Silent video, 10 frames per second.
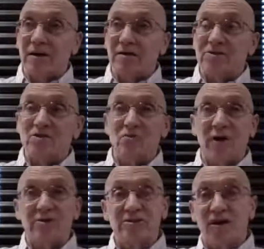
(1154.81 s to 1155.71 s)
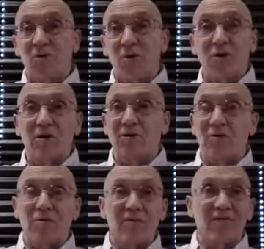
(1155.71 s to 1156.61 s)
situation at work or
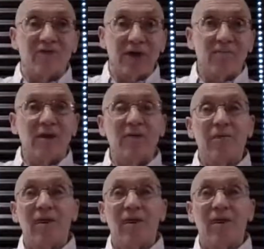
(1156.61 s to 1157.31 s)
with my family,